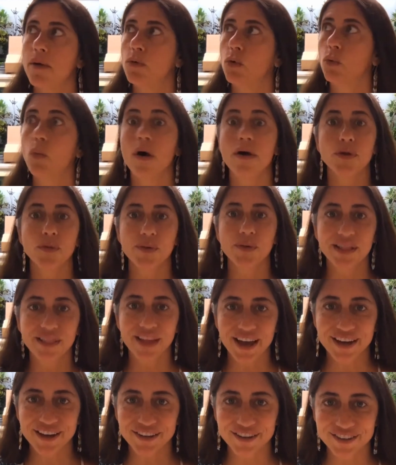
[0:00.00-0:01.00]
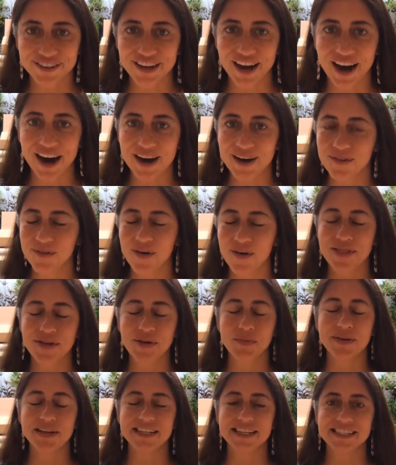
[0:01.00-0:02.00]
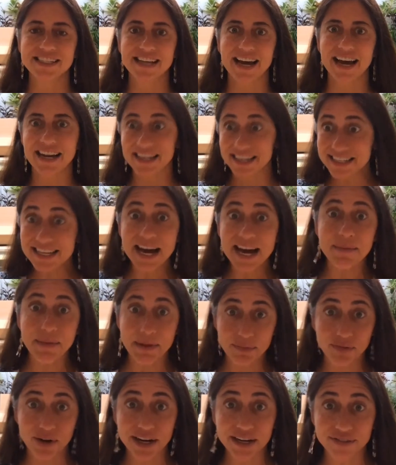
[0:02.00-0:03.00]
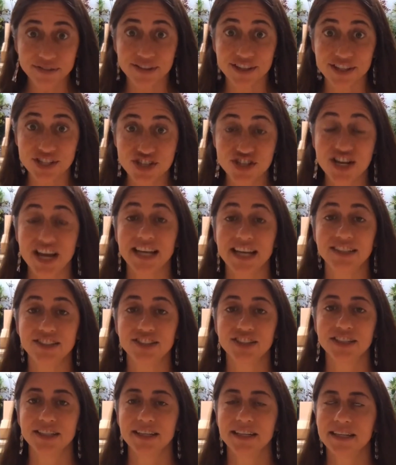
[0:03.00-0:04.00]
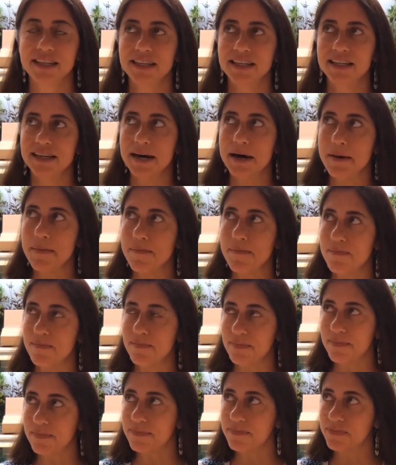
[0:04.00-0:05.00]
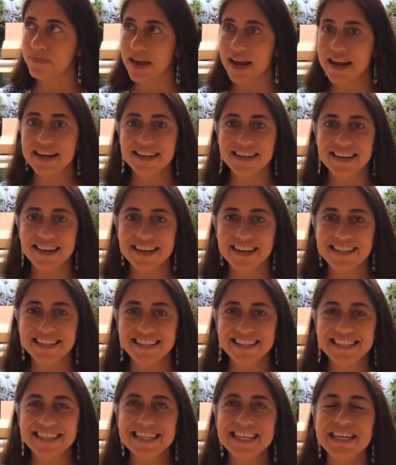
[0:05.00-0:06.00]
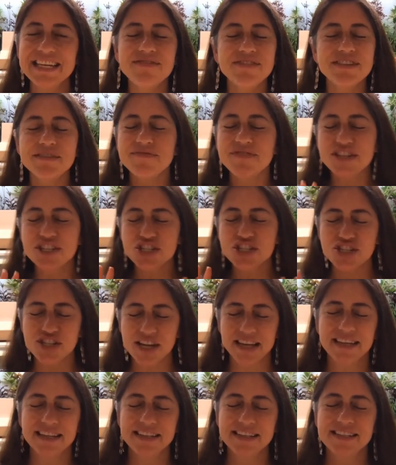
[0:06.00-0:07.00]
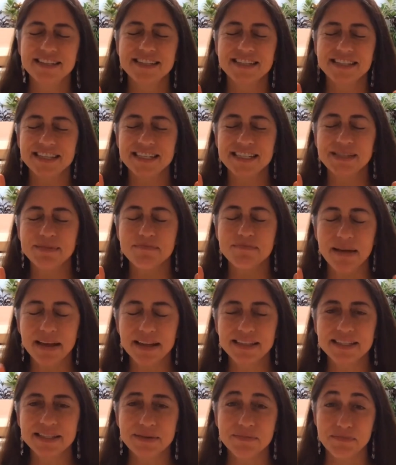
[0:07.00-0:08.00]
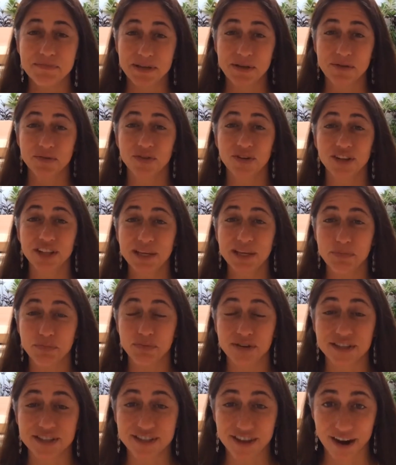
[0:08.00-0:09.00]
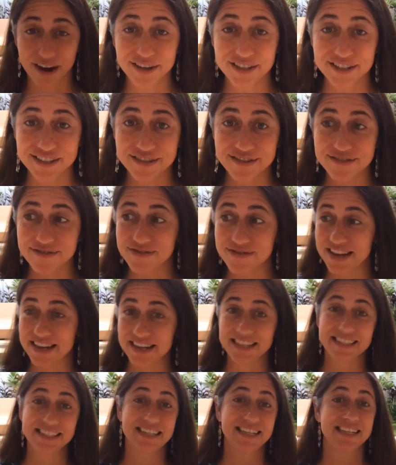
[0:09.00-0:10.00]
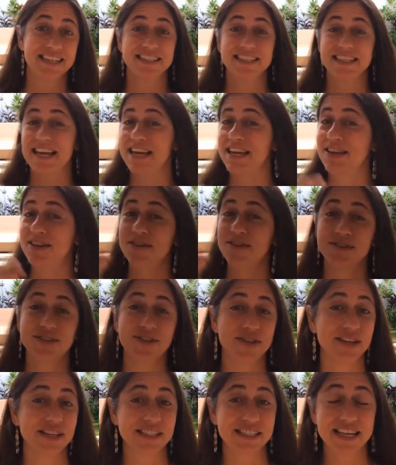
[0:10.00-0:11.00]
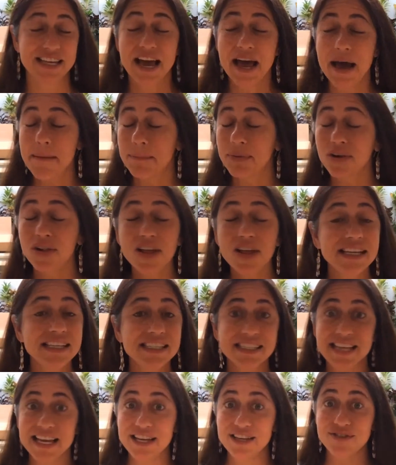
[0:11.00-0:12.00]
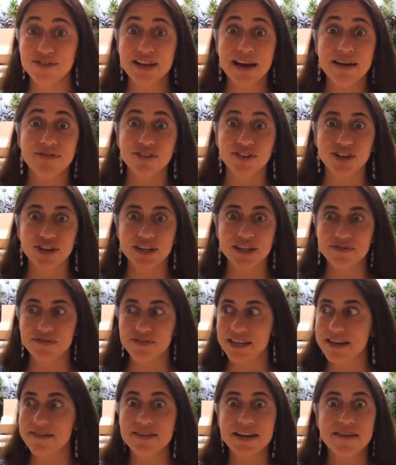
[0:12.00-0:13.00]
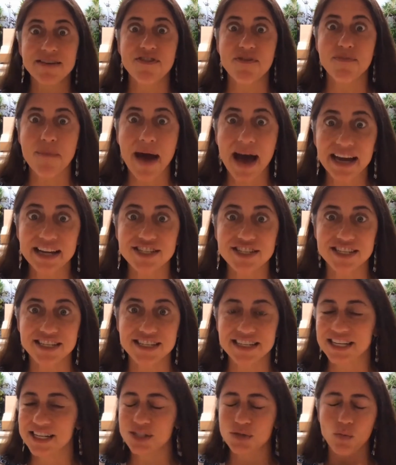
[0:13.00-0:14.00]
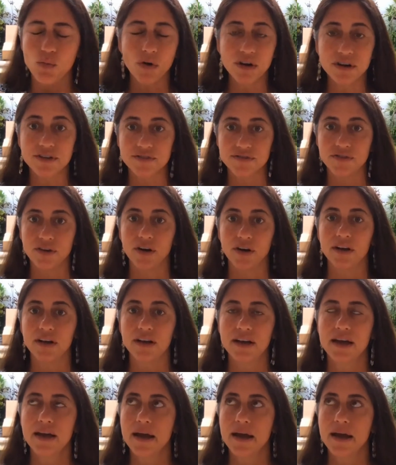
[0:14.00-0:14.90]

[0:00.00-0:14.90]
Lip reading: whether we like it or not, whether we decided, yep, yeah, I'm ready for this change. And even if the change is meant to be really productive and it's gonna take you to this place that you never could have even have imagined and it's wonderful,